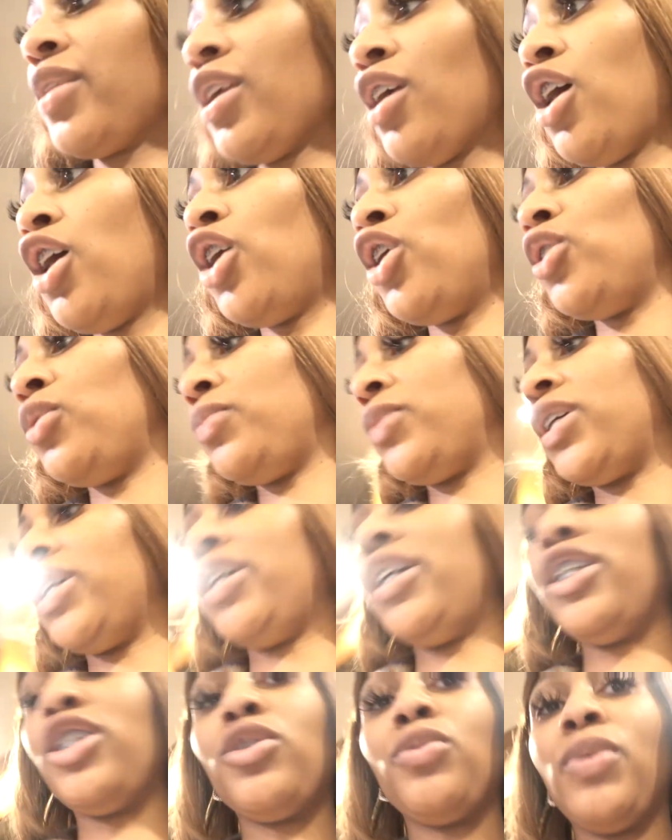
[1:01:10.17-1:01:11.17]
Home
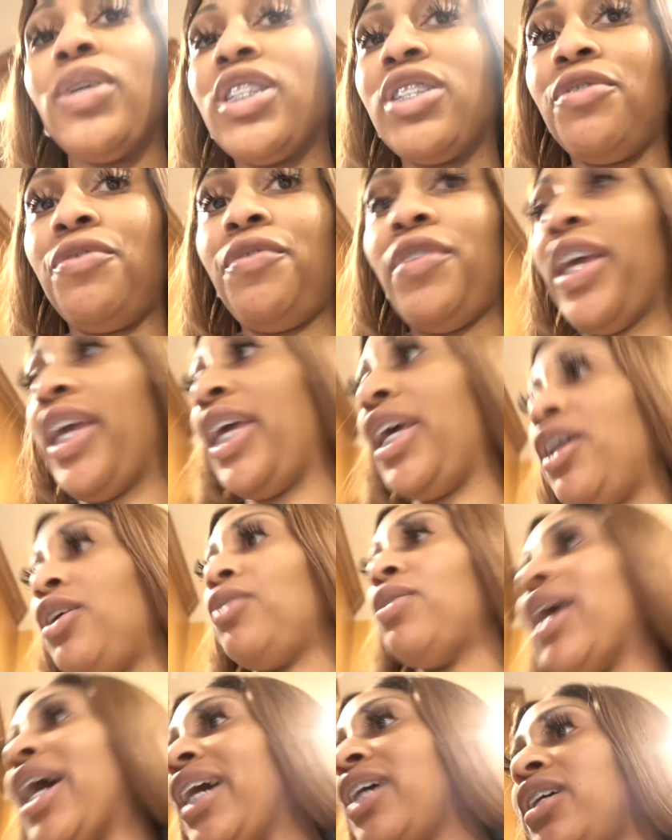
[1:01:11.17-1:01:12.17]
Goods was a
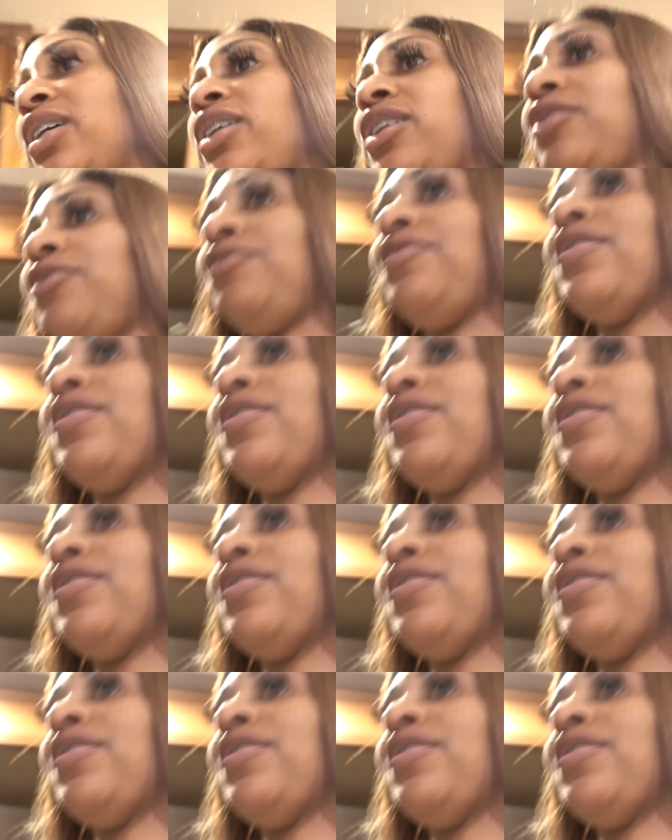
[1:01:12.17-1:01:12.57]
fail. I couldn't